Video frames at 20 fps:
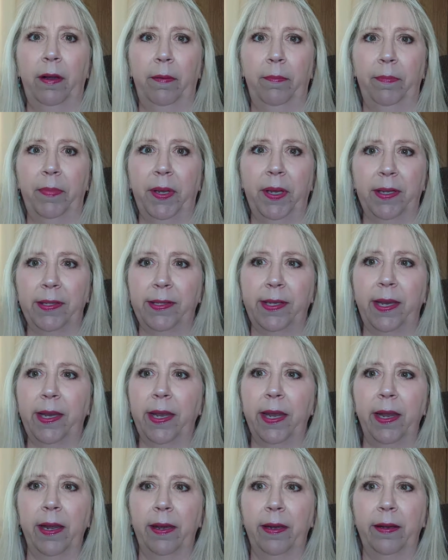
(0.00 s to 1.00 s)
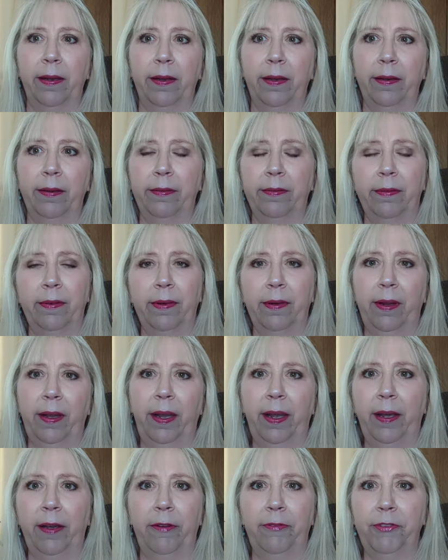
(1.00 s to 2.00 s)
because I can't
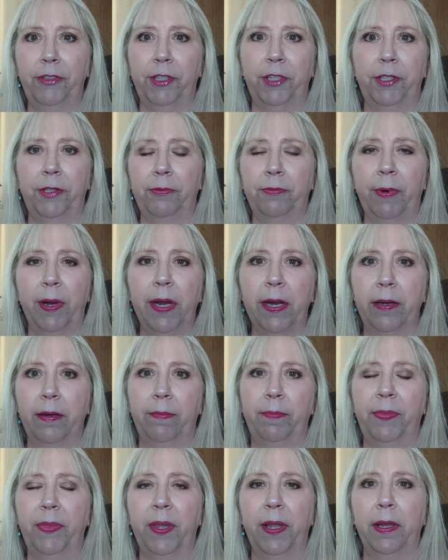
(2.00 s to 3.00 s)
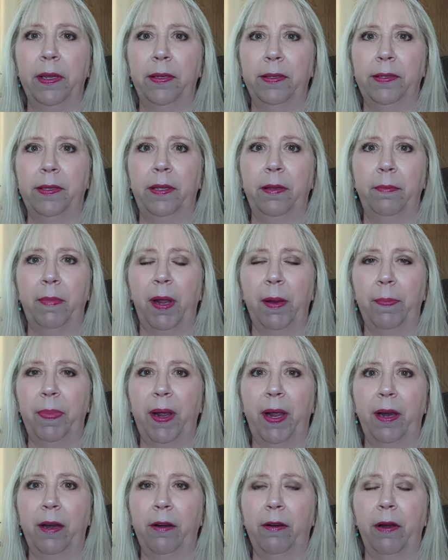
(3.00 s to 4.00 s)
have just random things in my
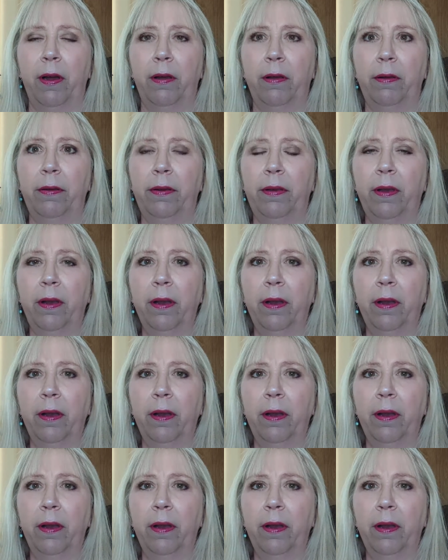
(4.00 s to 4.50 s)
background.